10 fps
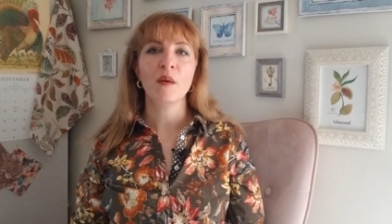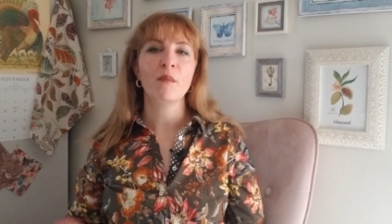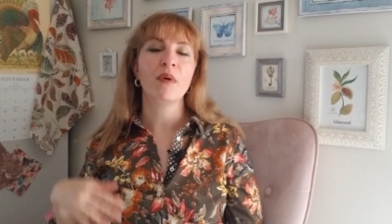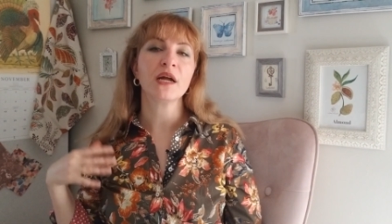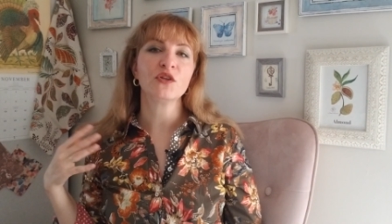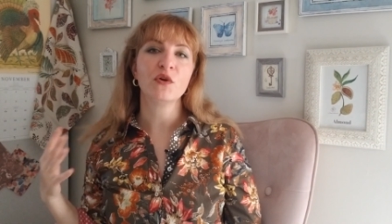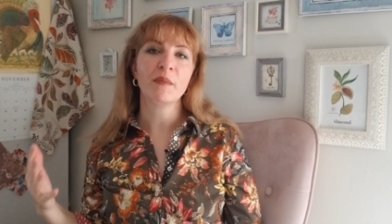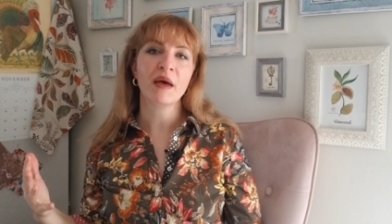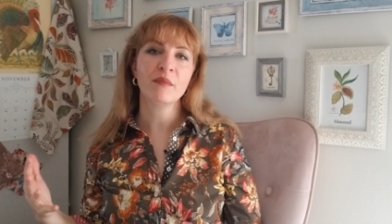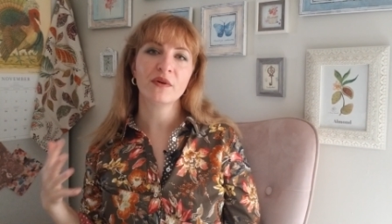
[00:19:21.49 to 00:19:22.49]
But
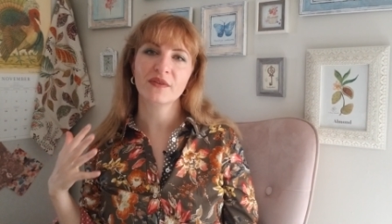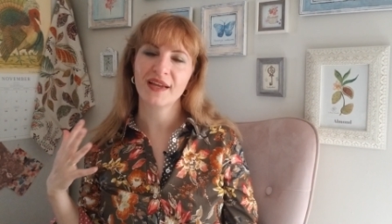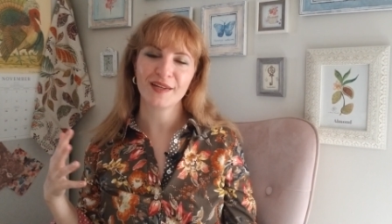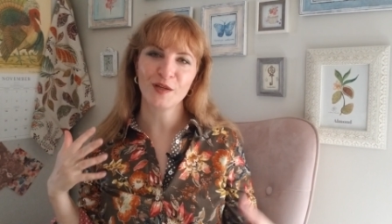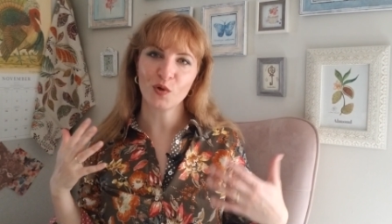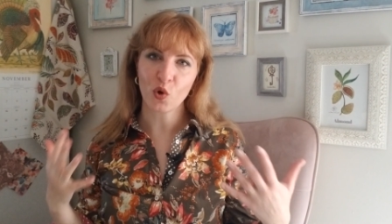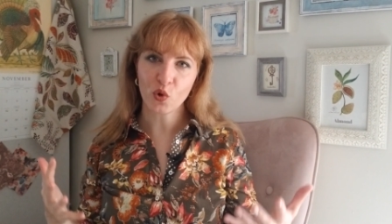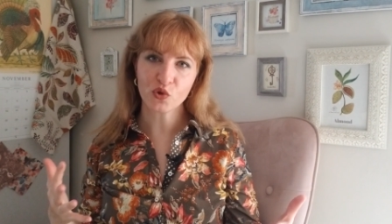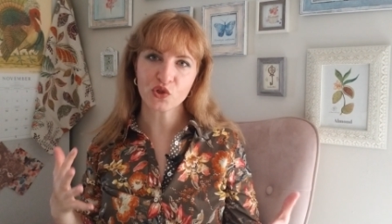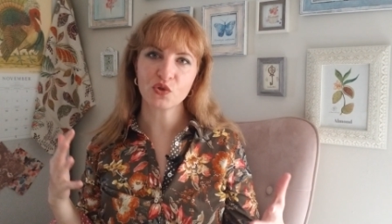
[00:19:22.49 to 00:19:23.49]
remember that it
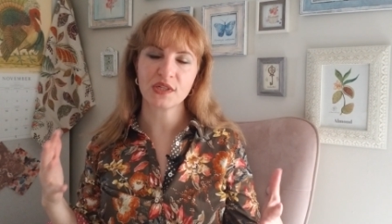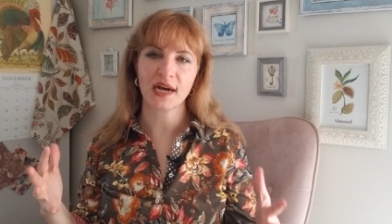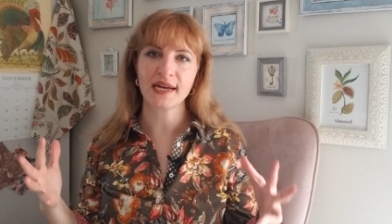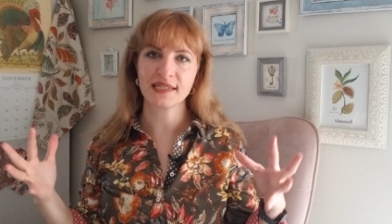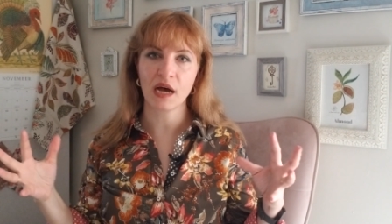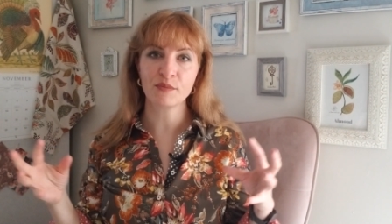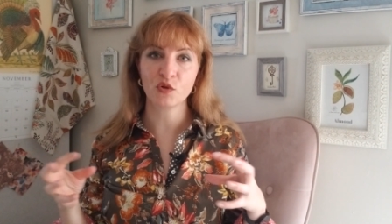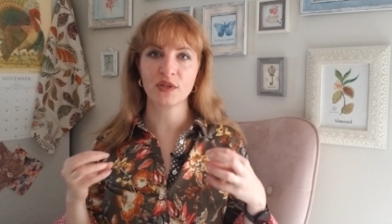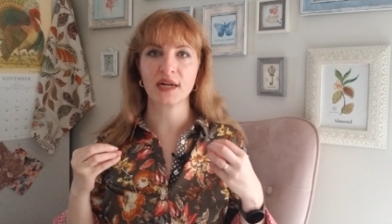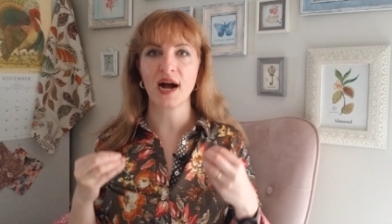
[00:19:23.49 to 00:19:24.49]
also ties up to
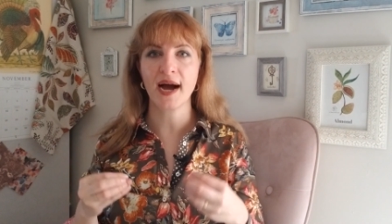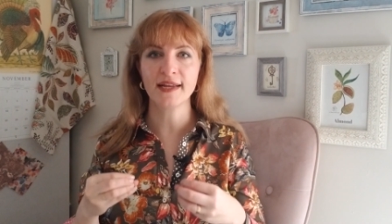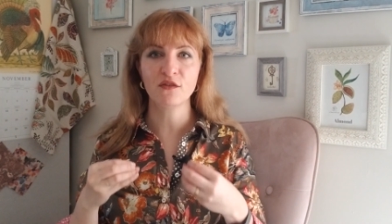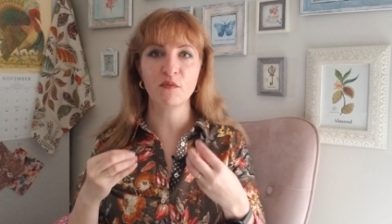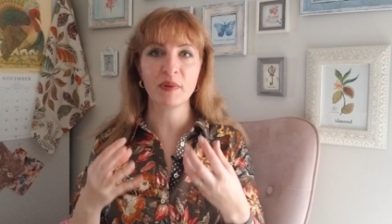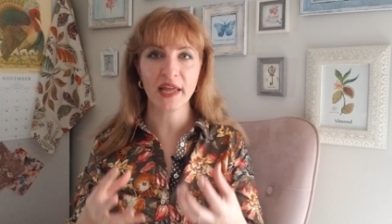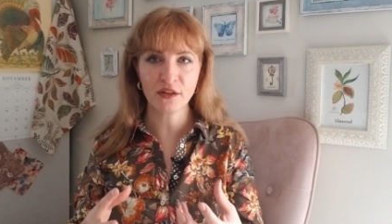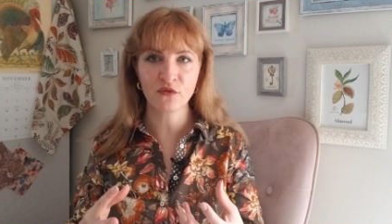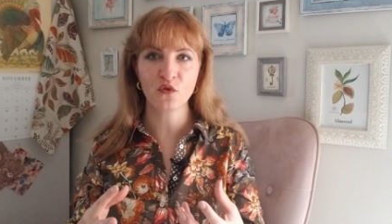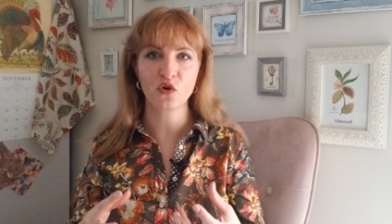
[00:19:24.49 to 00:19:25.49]
the kind of
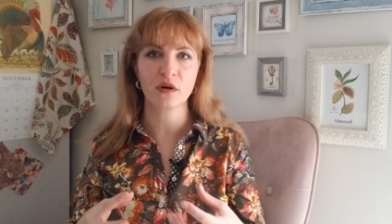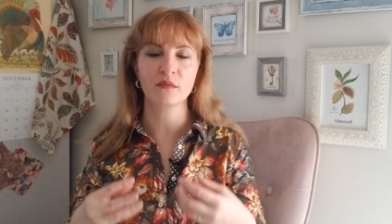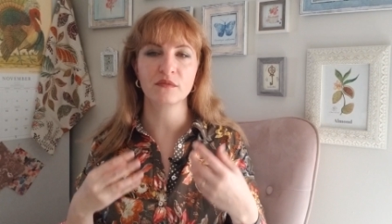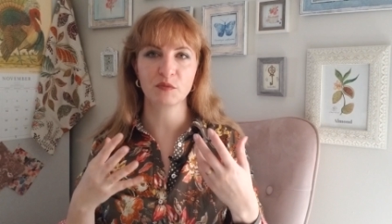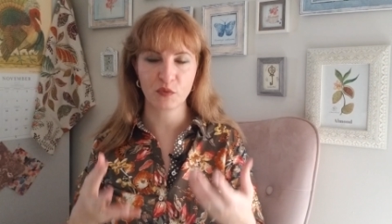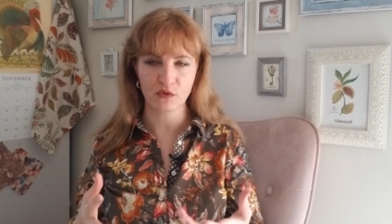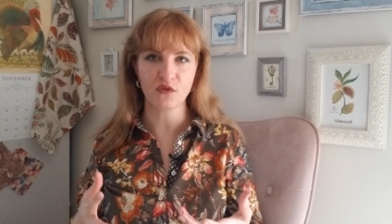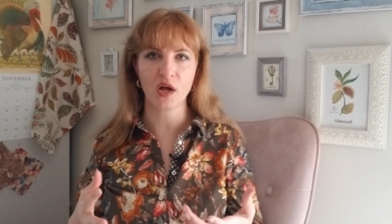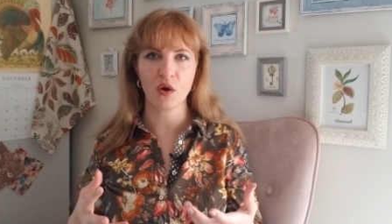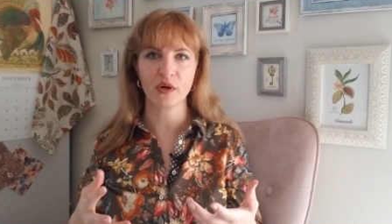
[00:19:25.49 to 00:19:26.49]
platform
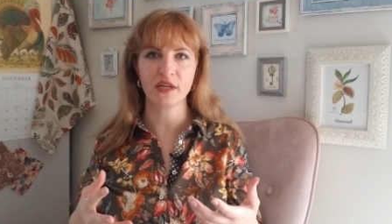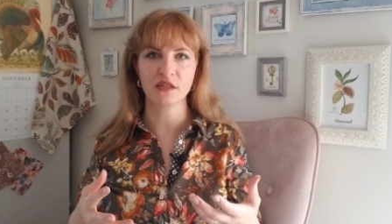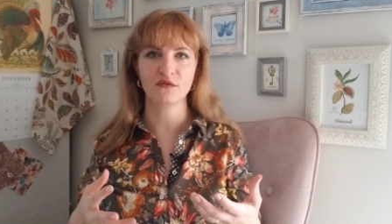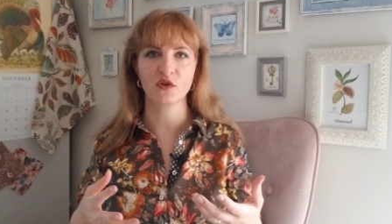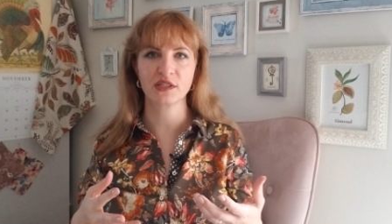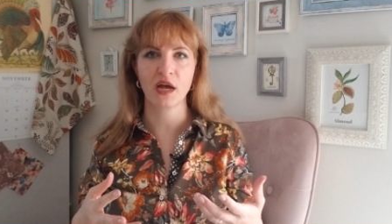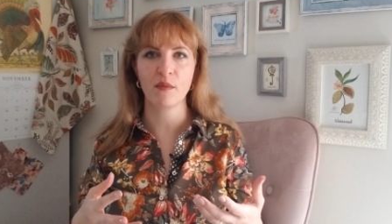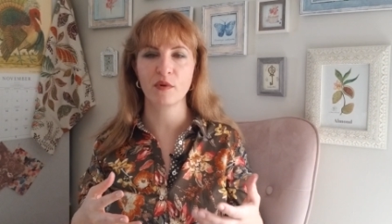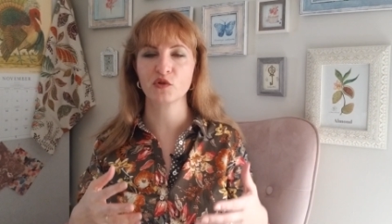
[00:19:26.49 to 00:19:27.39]
Spoonflower is, for example.